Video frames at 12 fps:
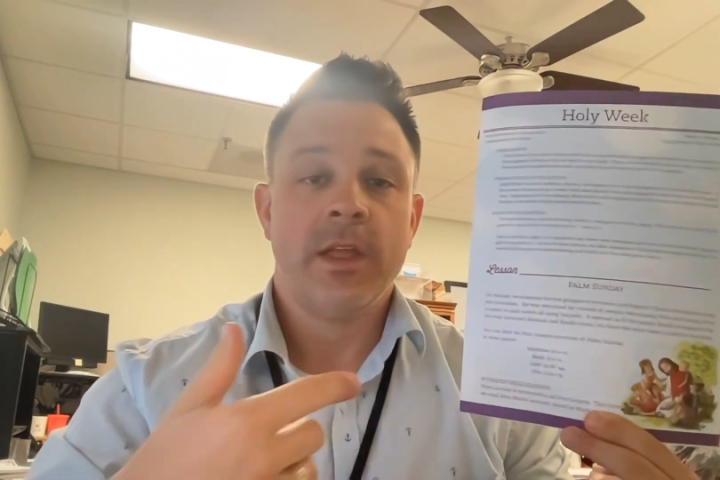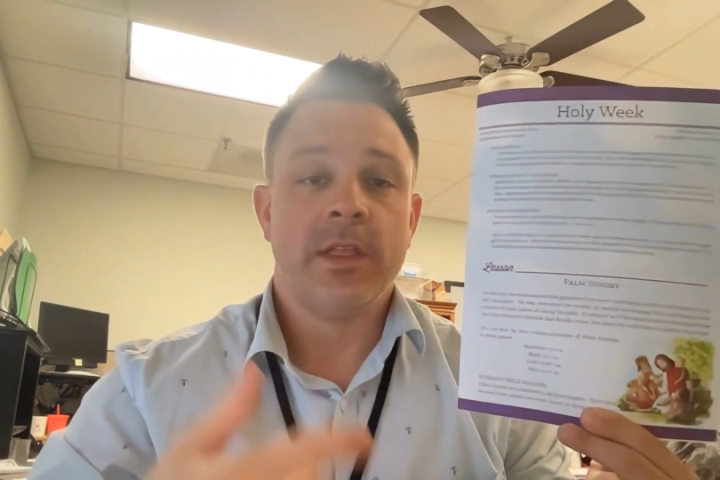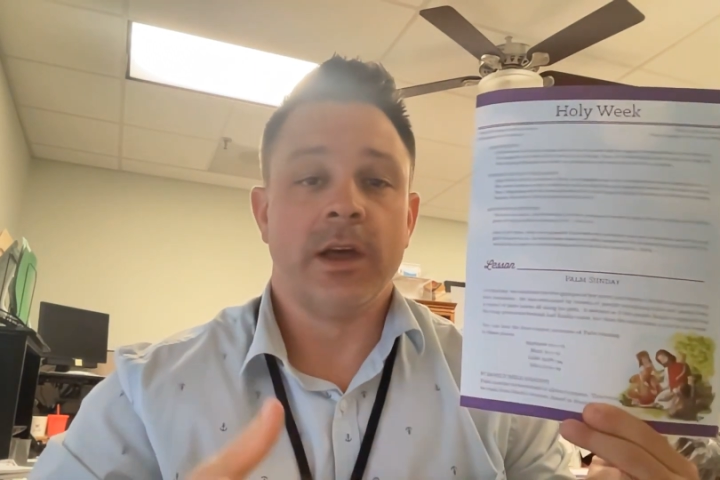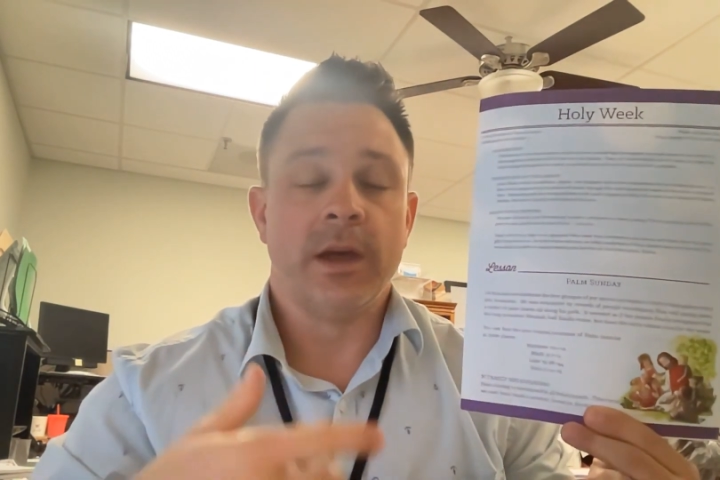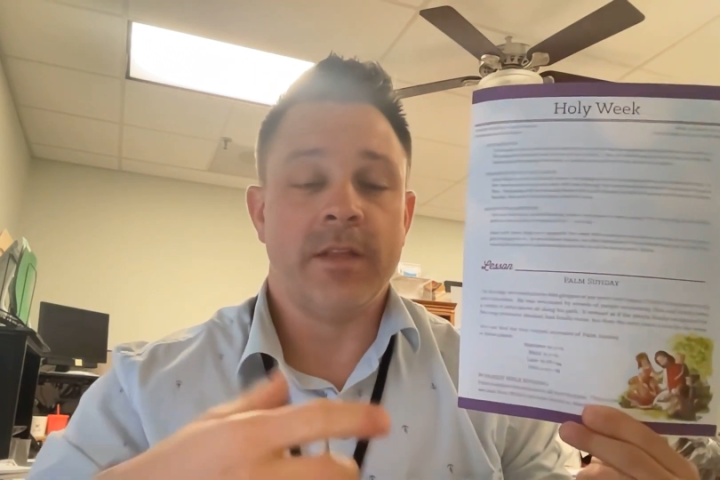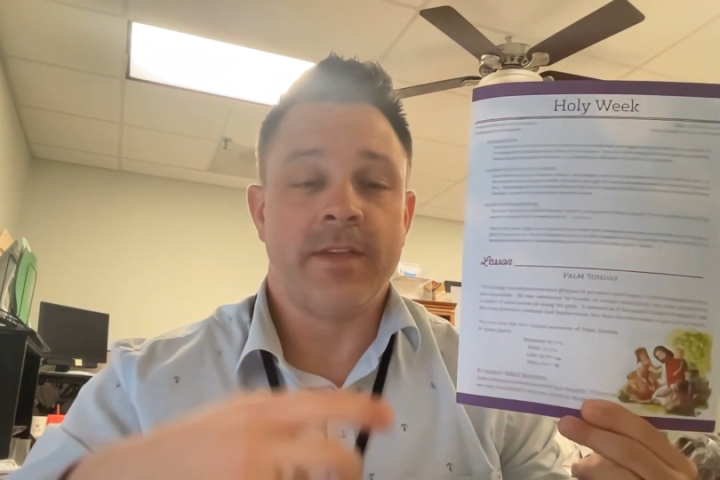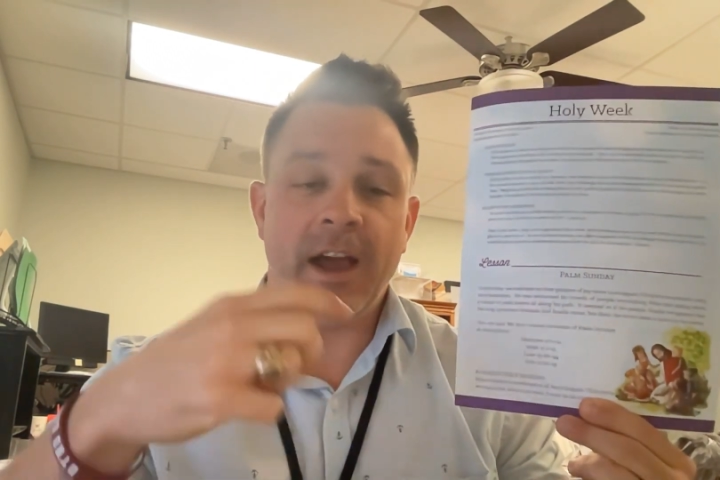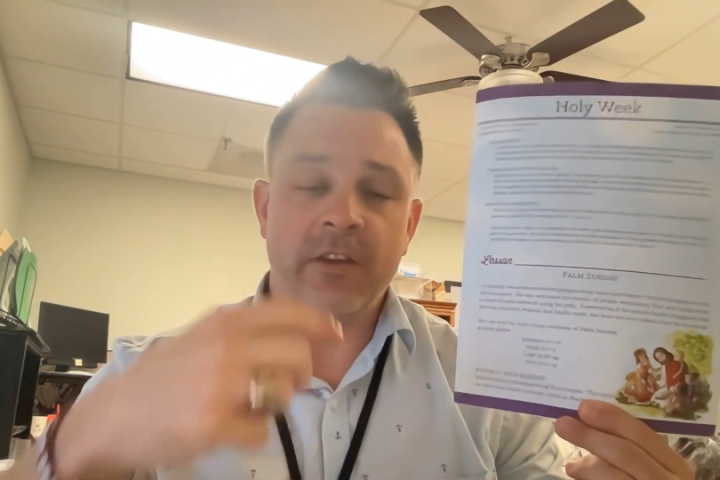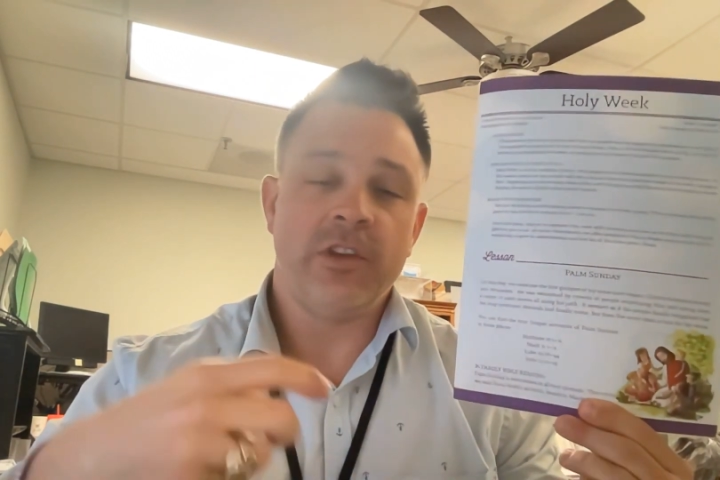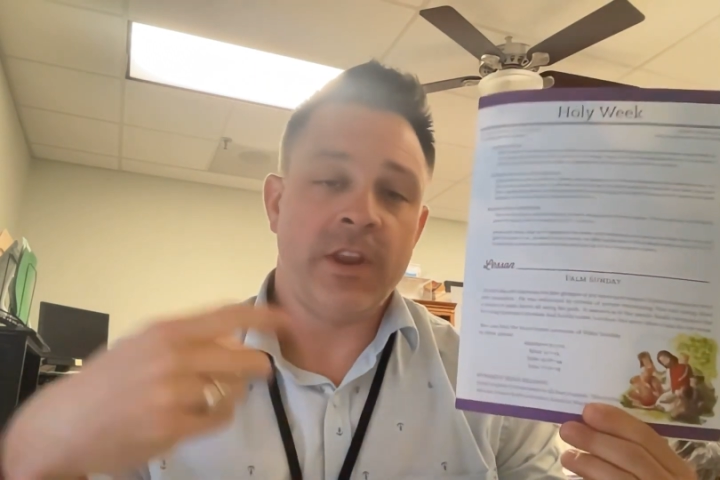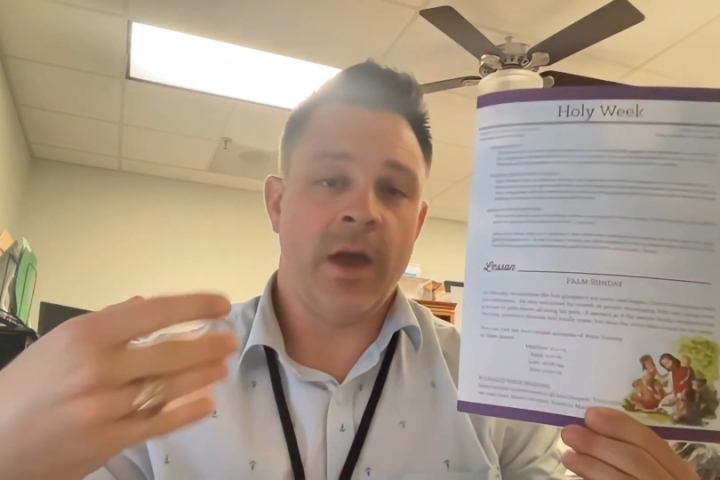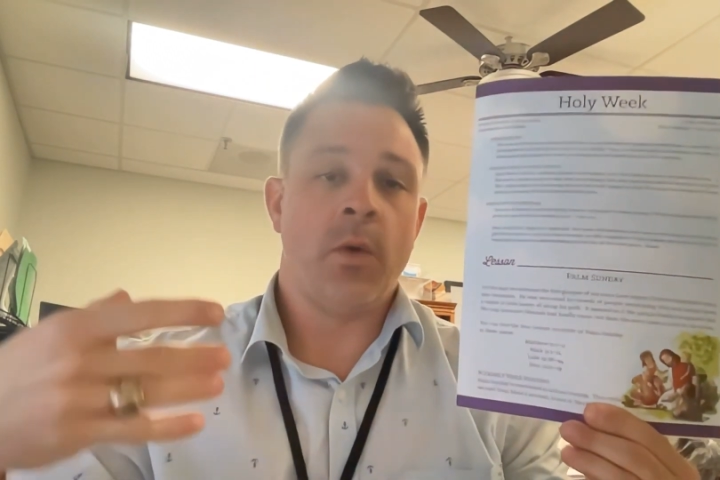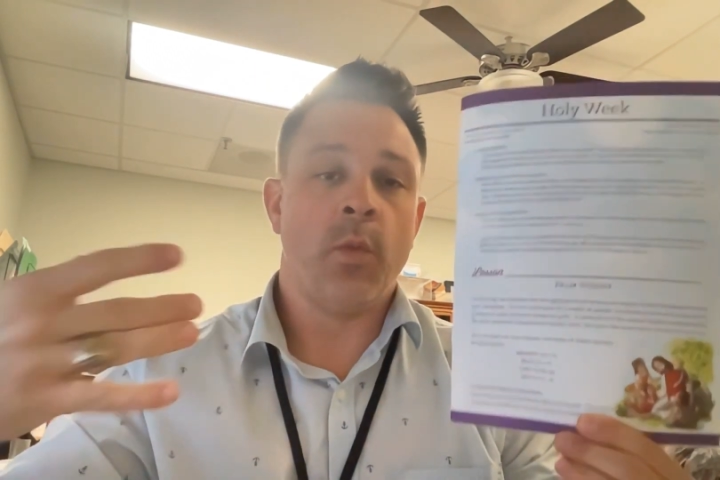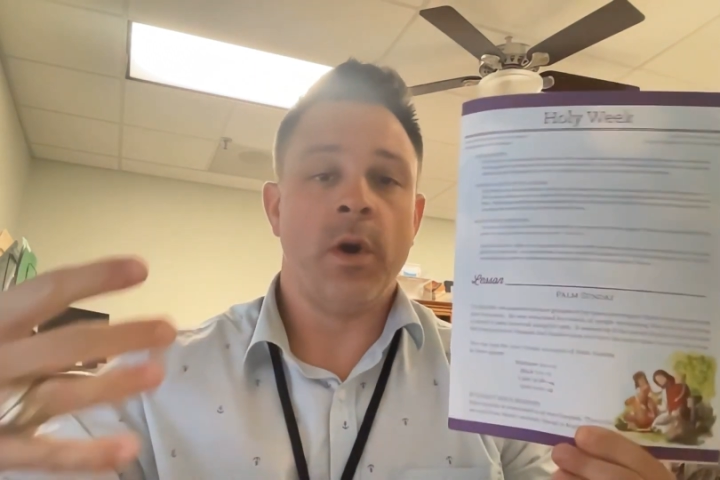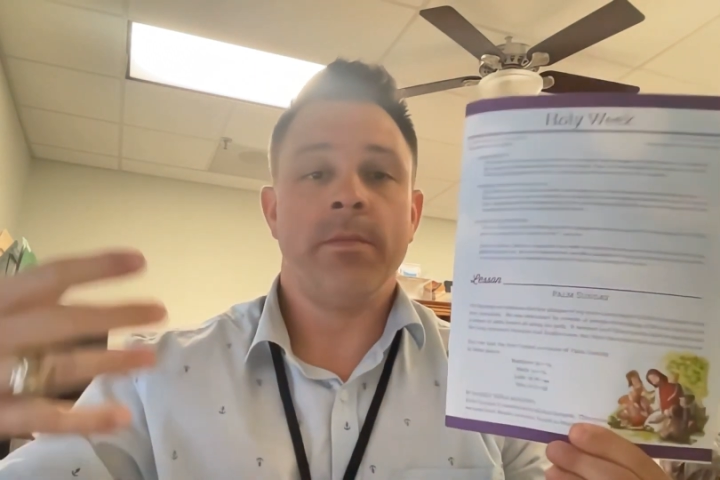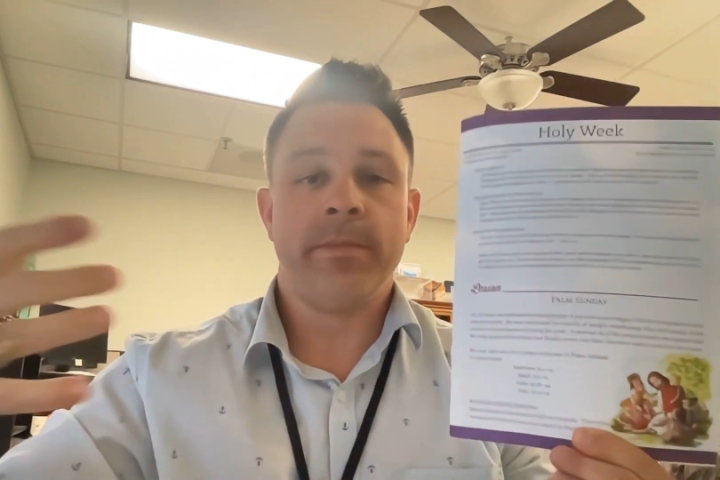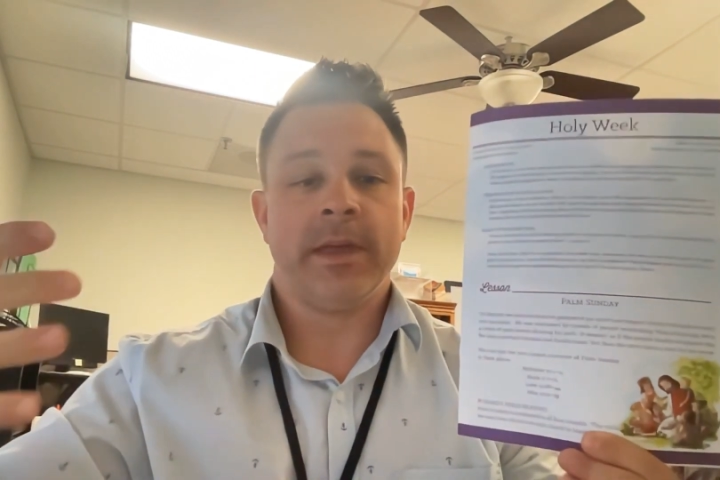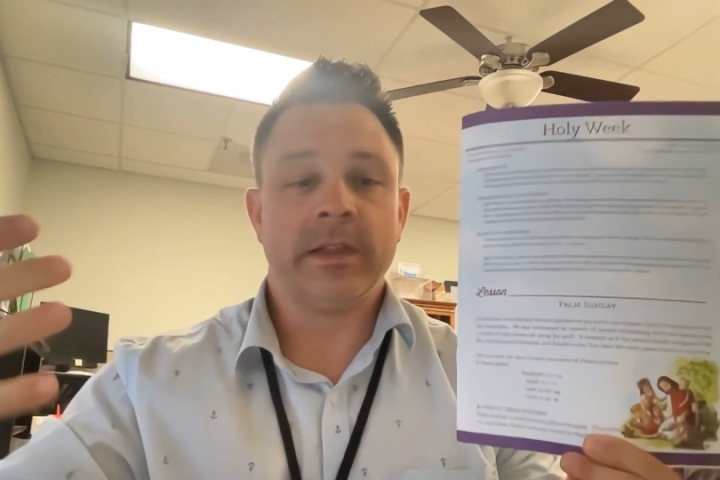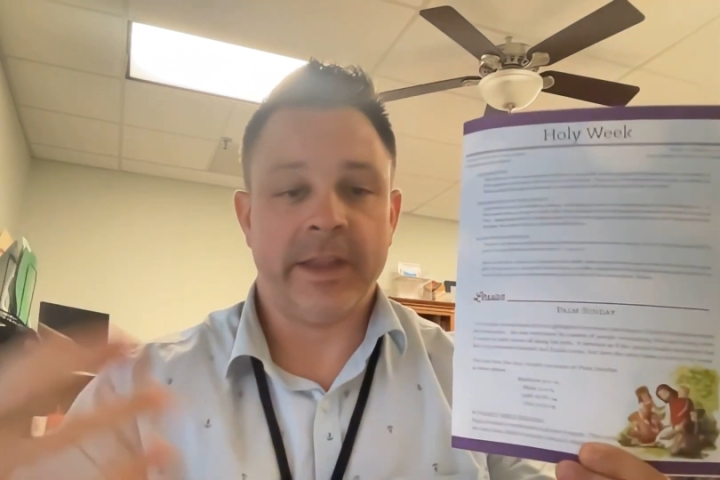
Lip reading: It's actually not one big